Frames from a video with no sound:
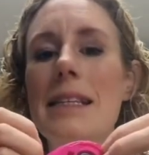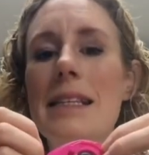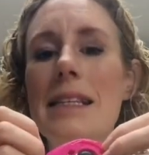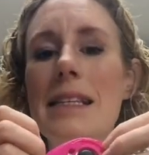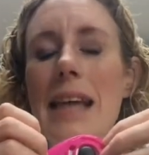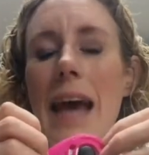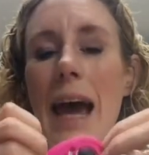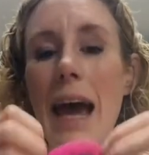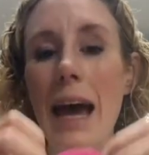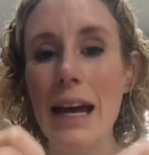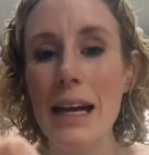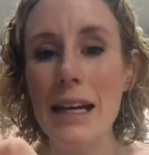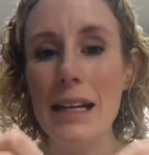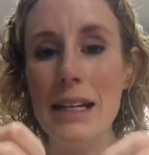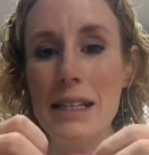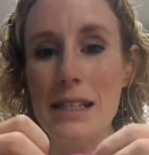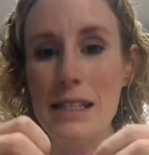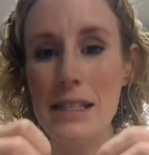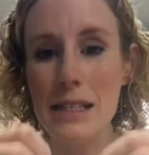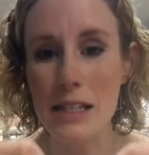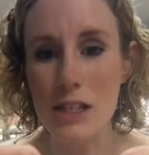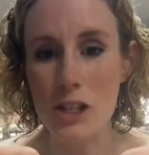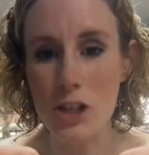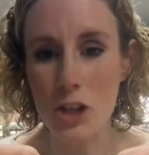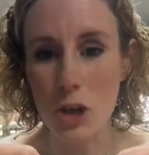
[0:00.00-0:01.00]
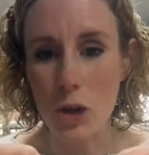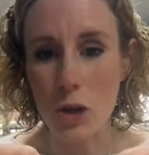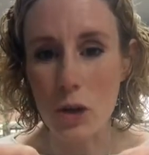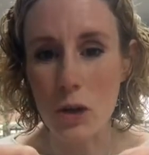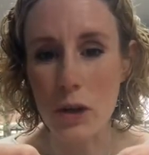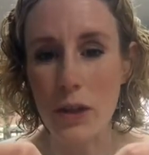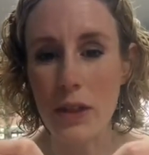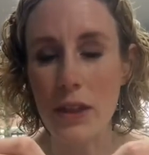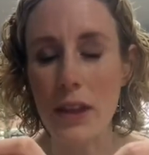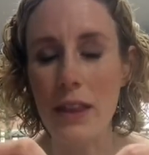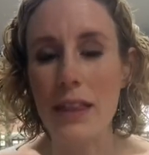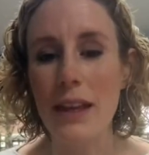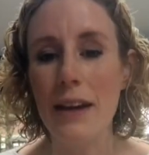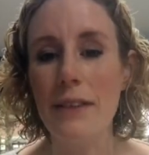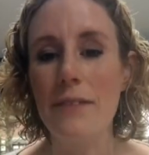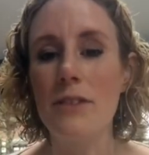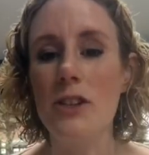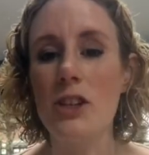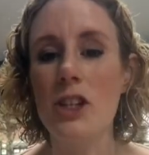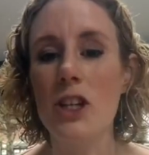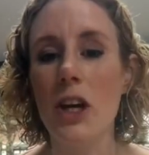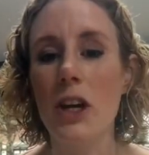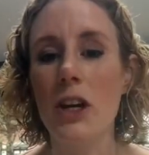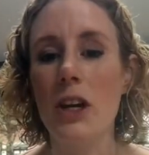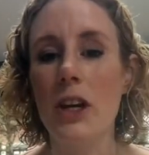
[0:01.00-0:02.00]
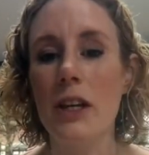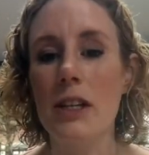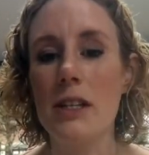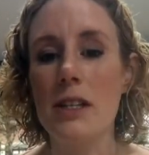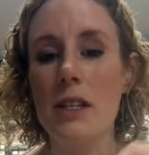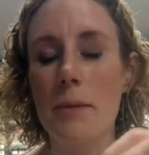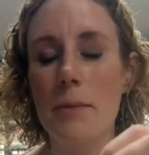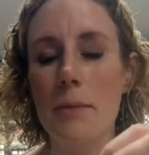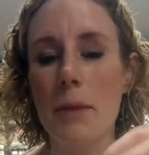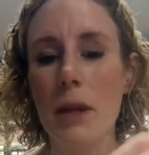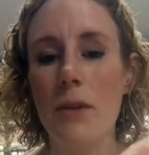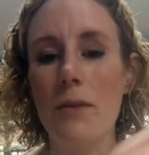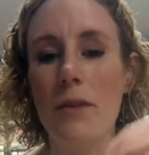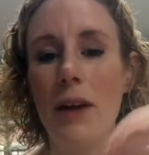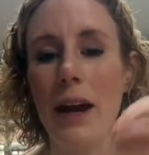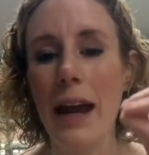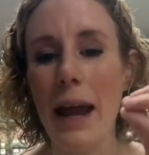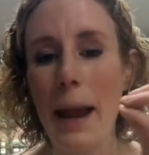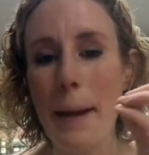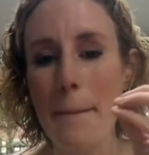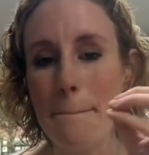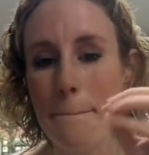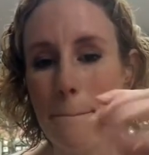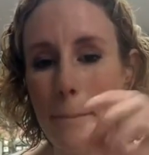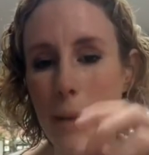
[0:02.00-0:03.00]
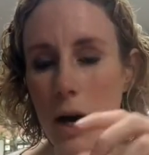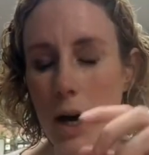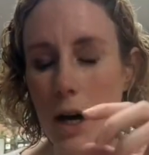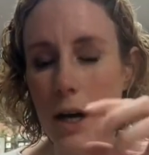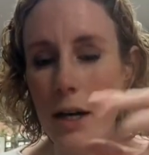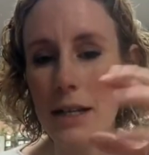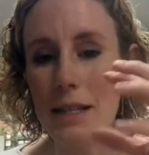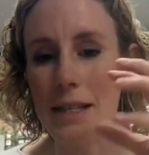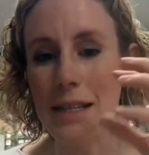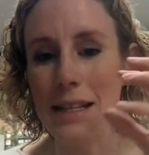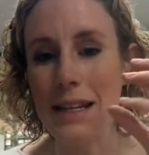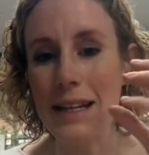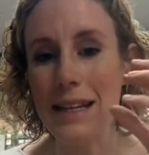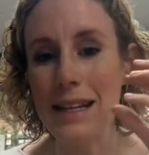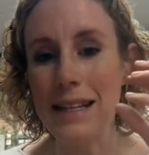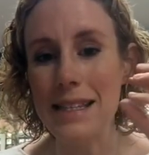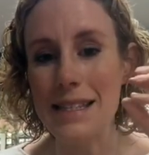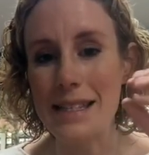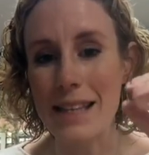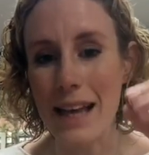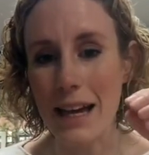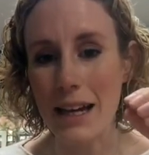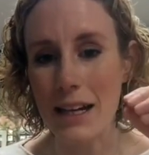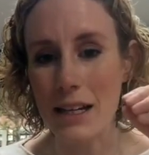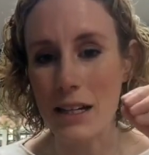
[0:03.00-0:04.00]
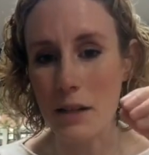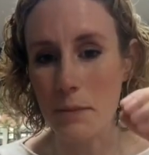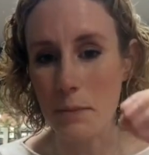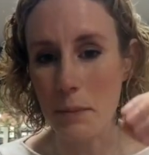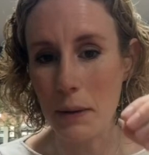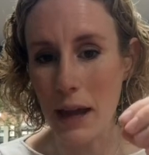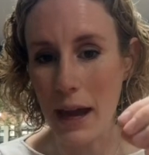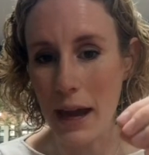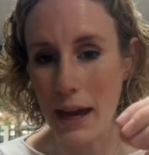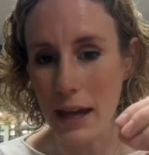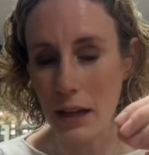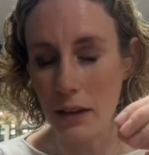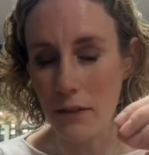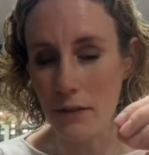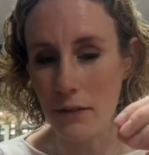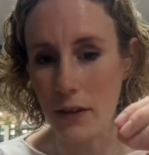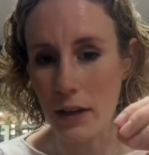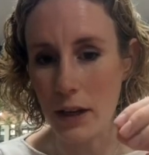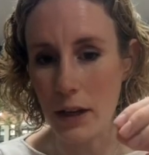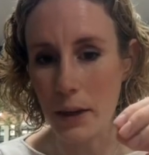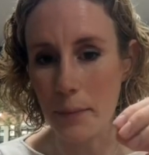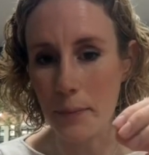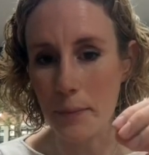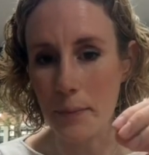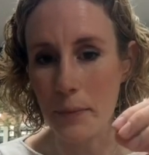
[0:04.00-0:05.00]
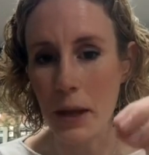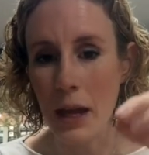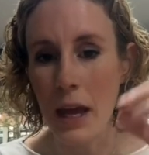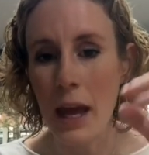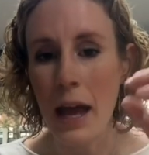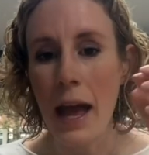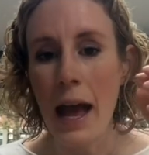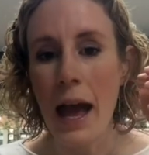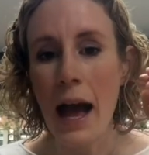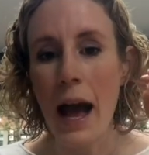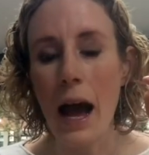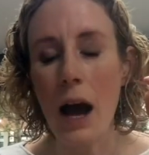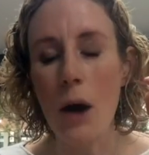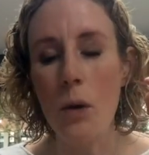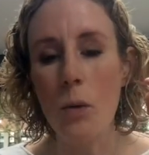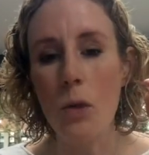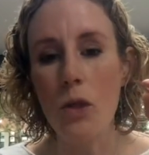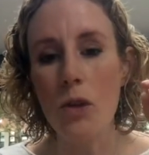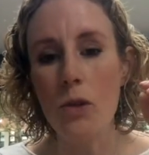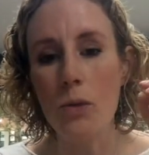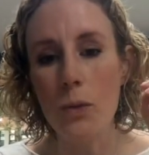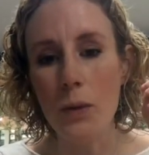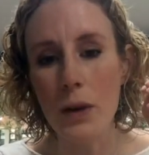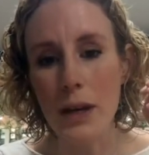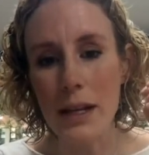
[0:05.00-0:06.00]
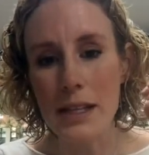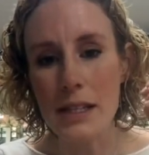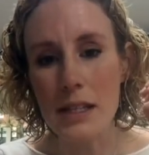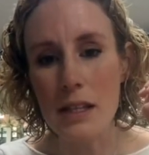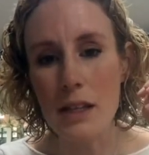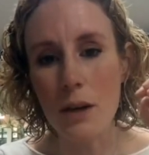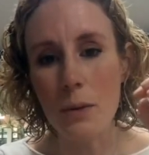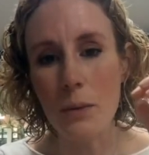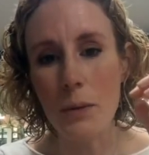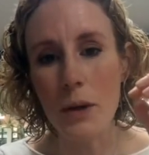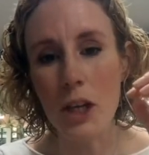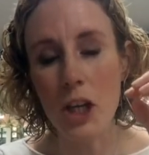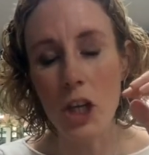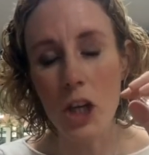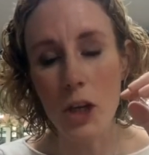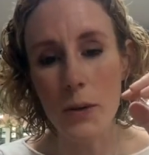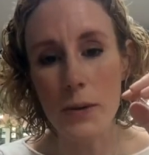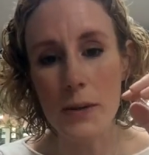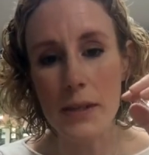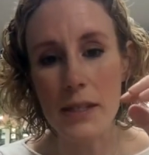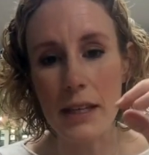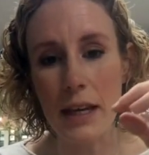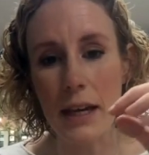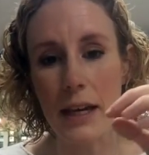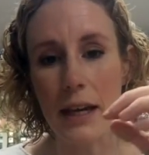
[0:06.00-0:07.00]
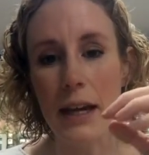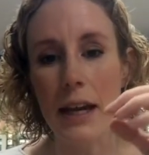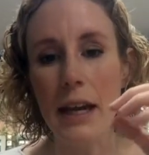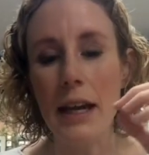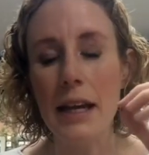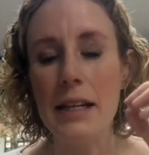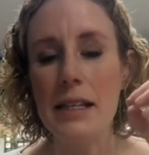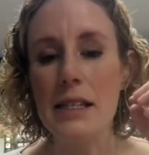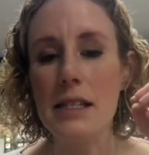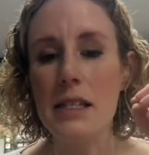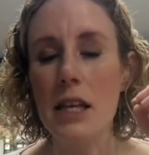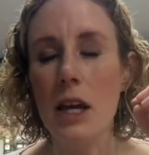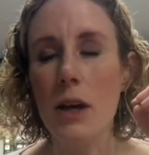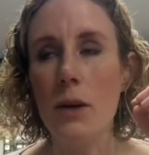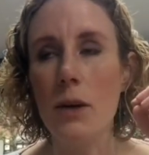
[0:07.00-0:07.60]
tells the dog that they've done something right. It marks an exact behaviour. And the reason that we use it is